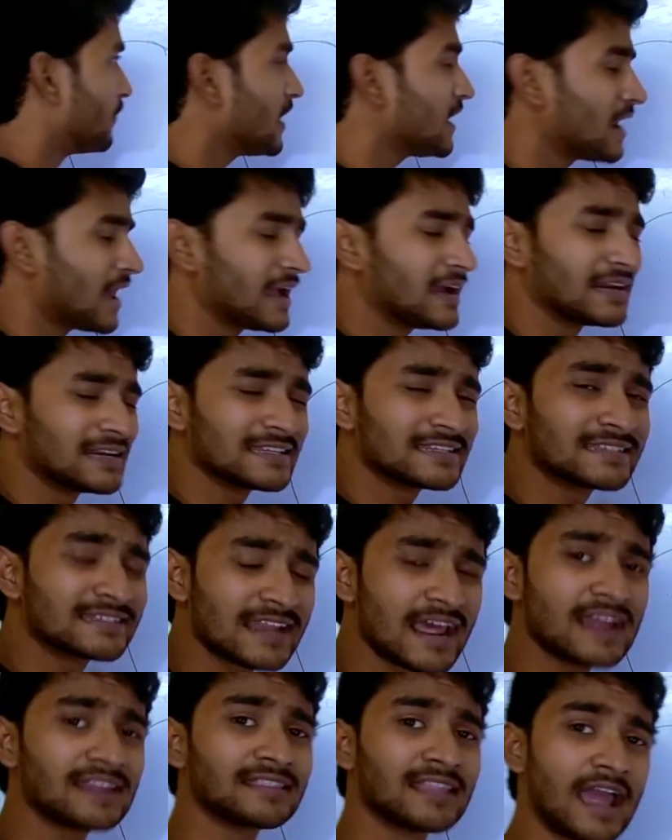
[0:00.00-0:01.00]
Well, I
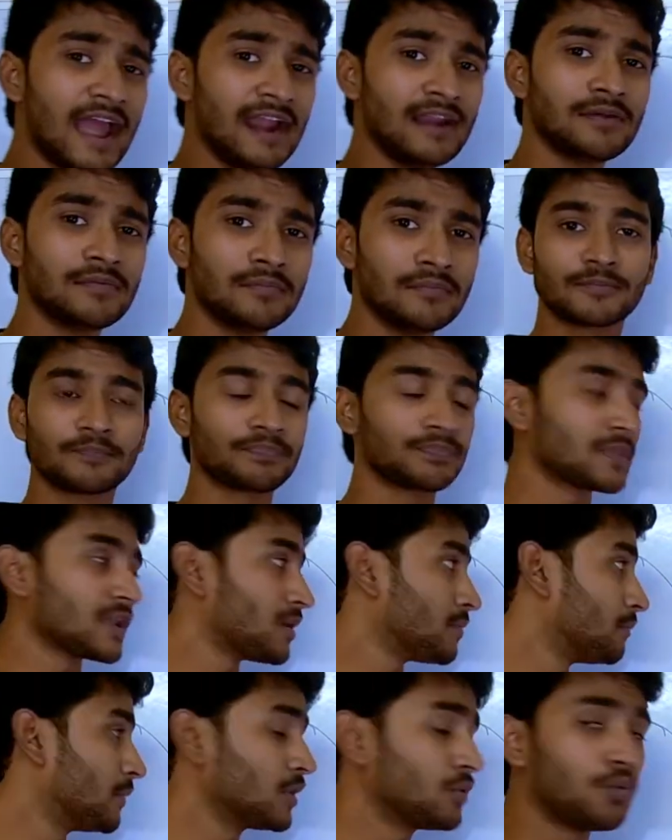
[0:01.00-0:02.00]
understand that,
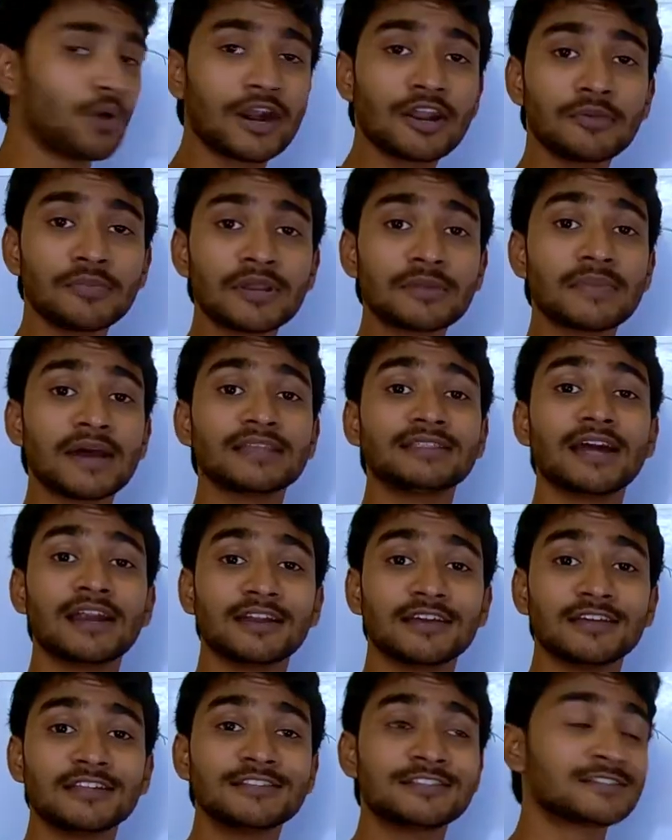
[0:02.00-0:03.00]
but what do you mean by
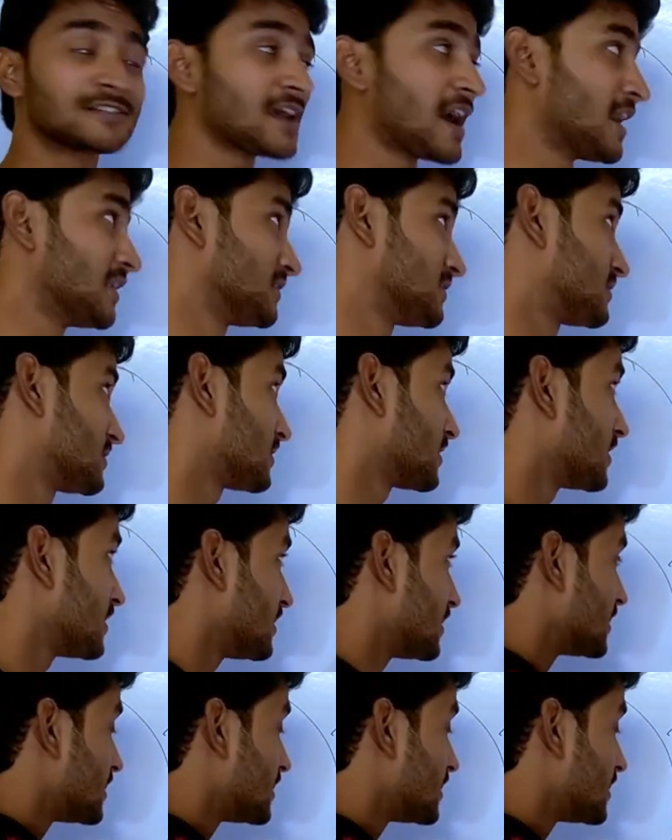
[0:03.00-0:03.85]
that instance?